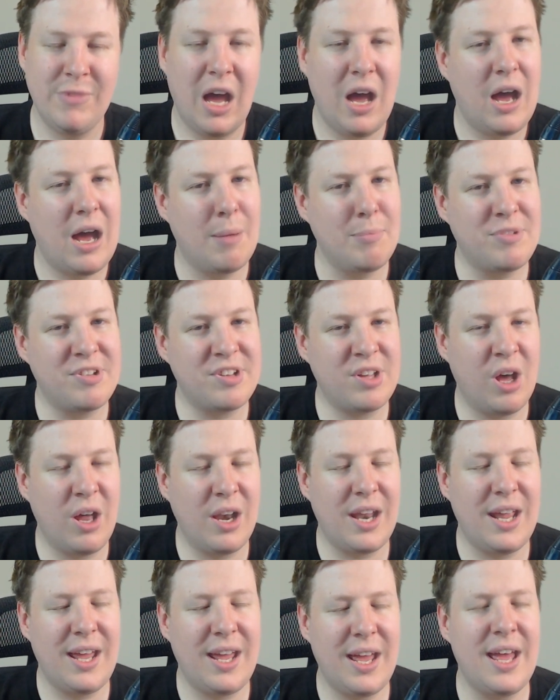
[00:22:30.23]
I'm
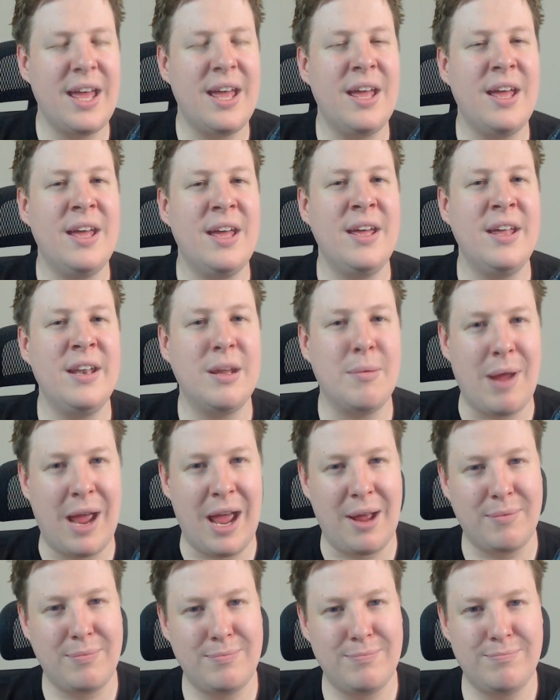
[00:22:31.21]
Scott, and I'm
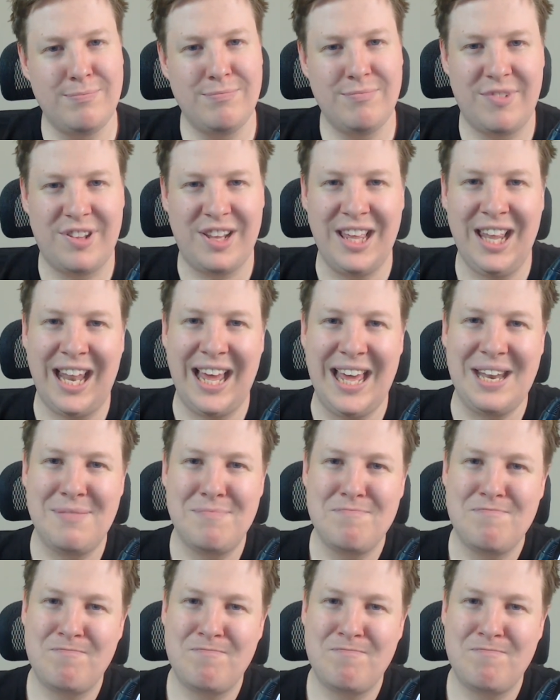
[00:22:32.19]
out. See you later.